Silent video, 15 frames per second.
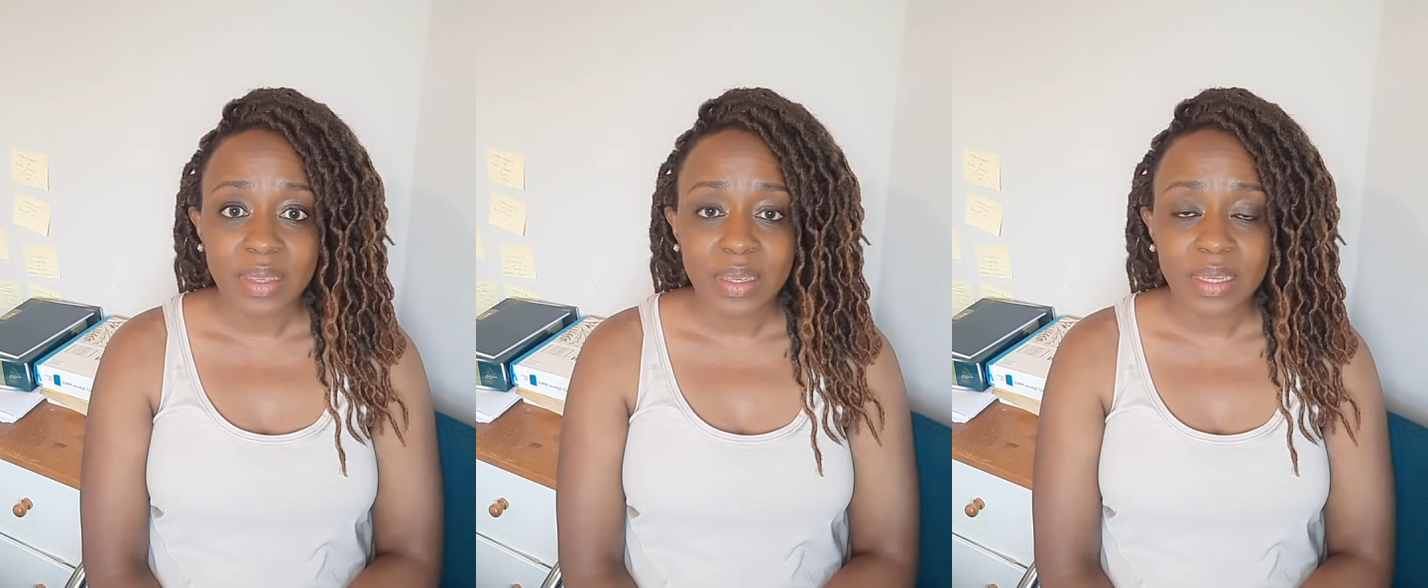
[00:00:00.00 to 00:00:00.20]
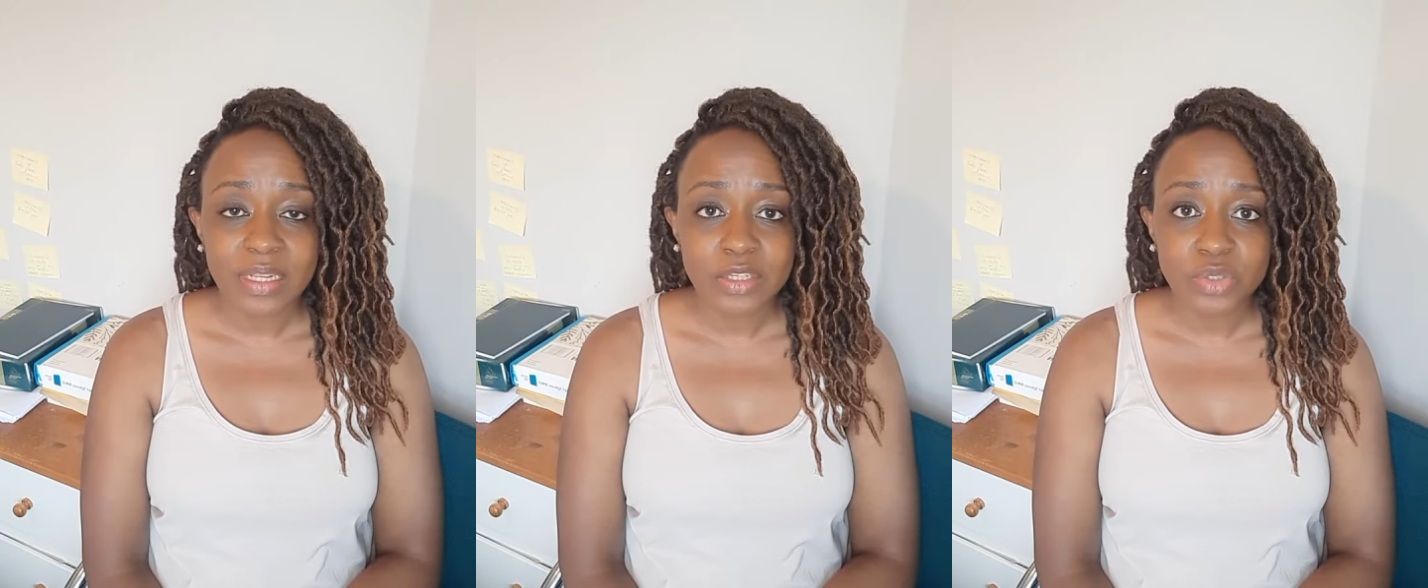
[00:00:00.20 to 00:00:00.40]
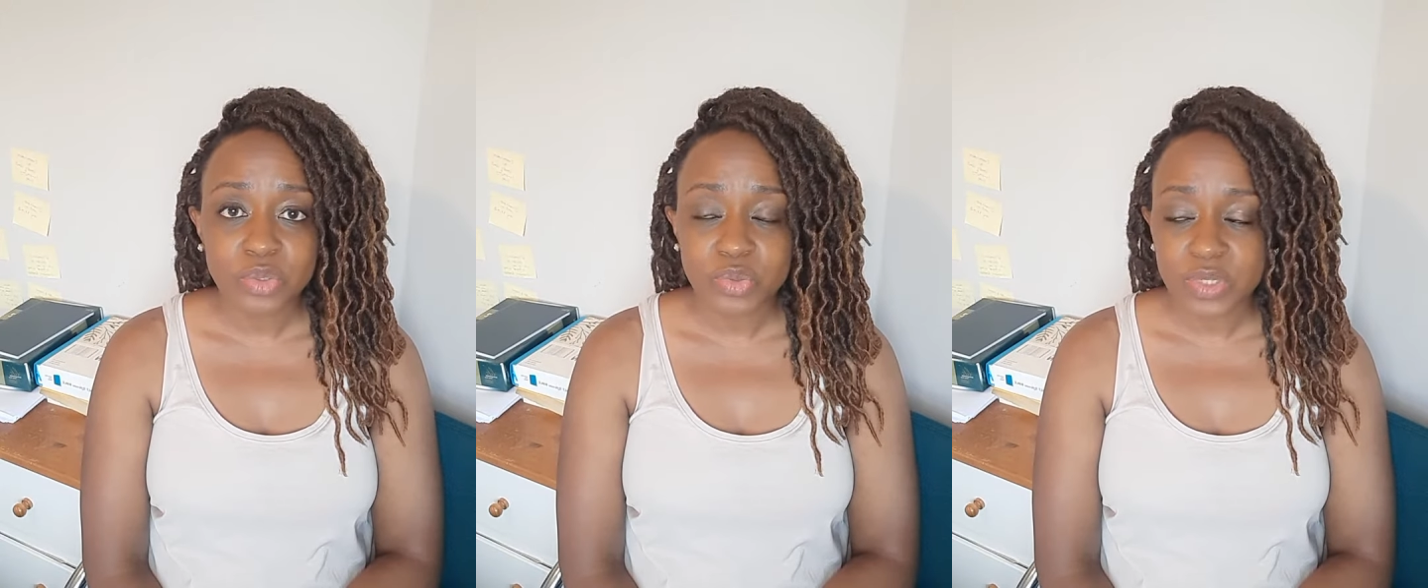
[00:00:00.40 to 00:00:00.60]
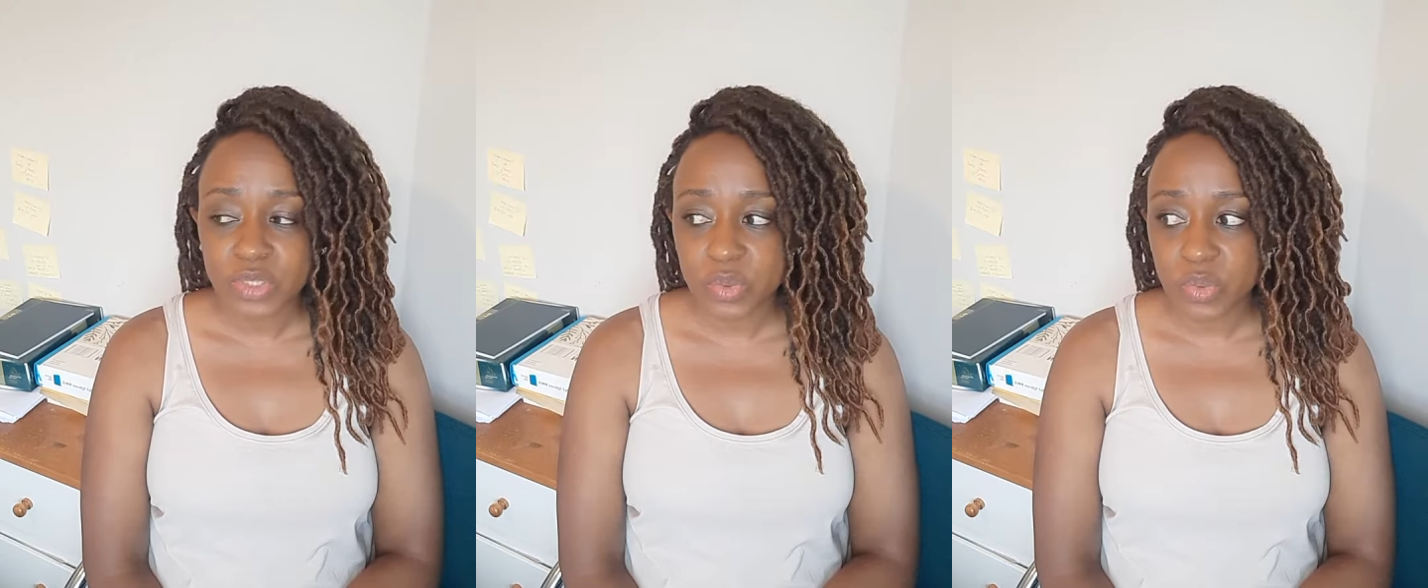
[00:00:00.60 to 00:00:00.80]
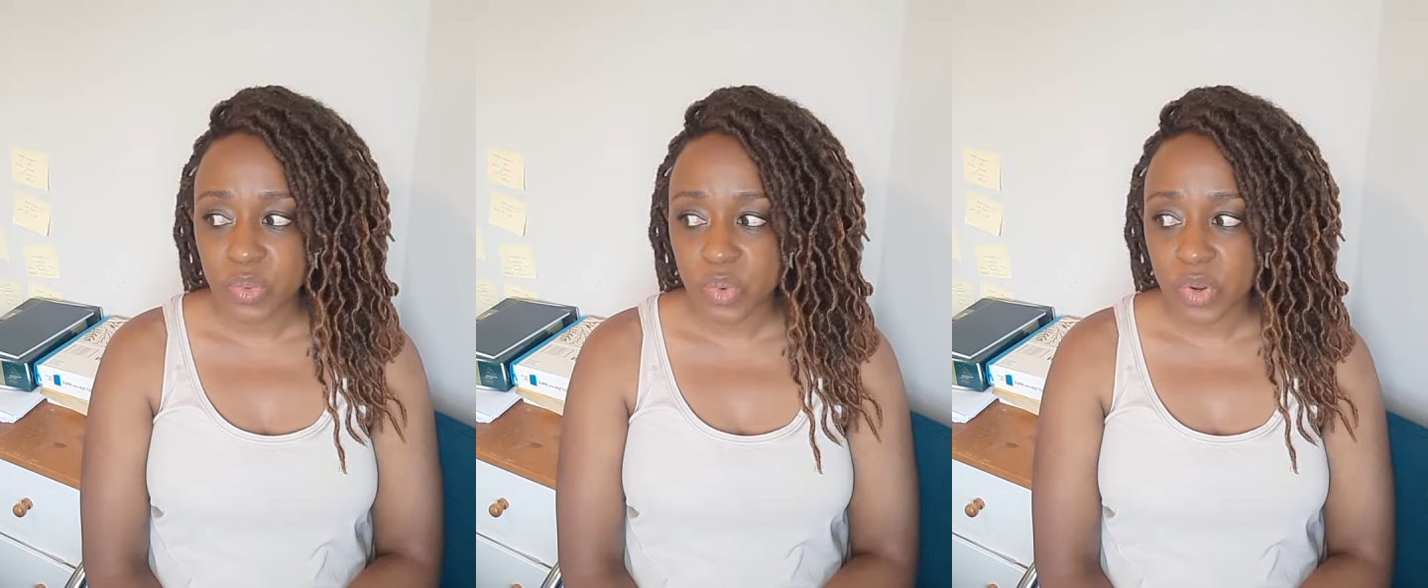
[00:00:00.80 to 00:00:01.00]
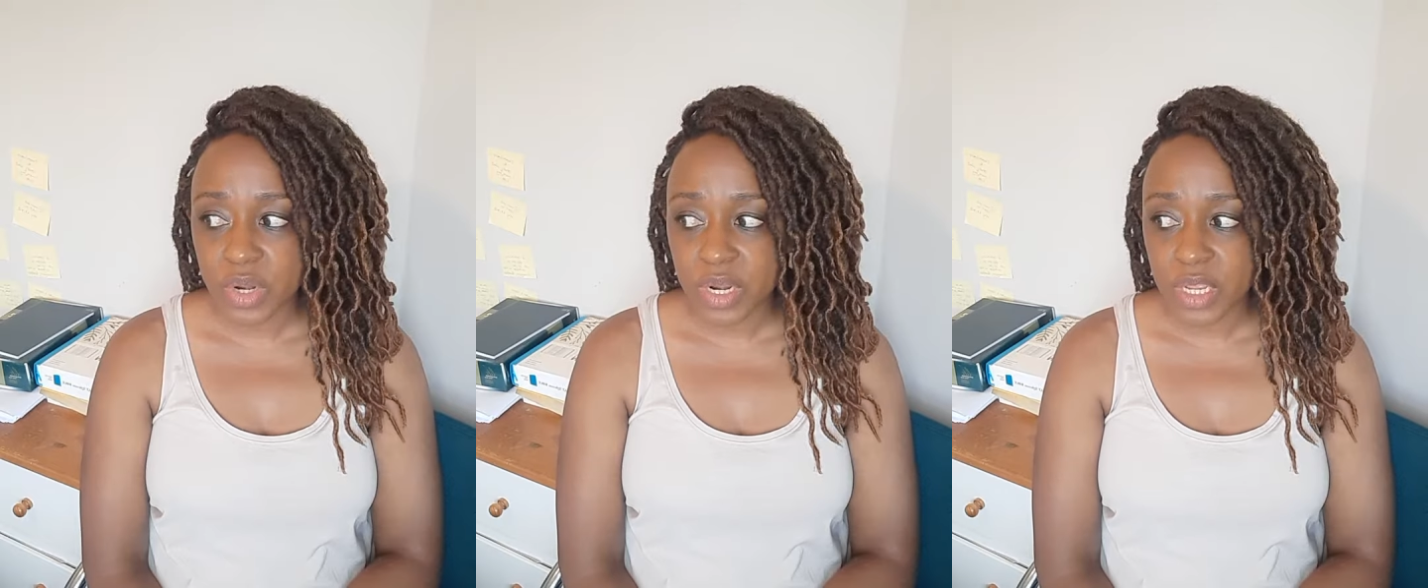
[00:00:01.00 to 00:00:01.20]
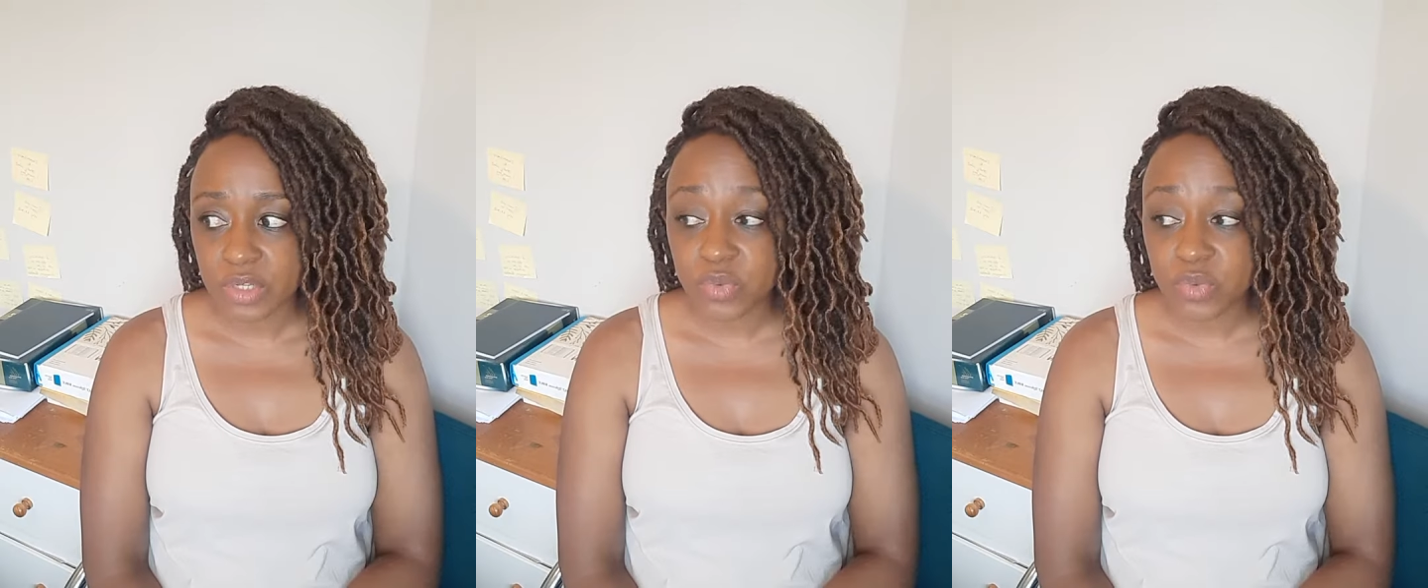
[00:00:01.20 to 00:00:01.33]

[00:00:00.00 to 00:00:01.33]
ili tu tuweze kuona,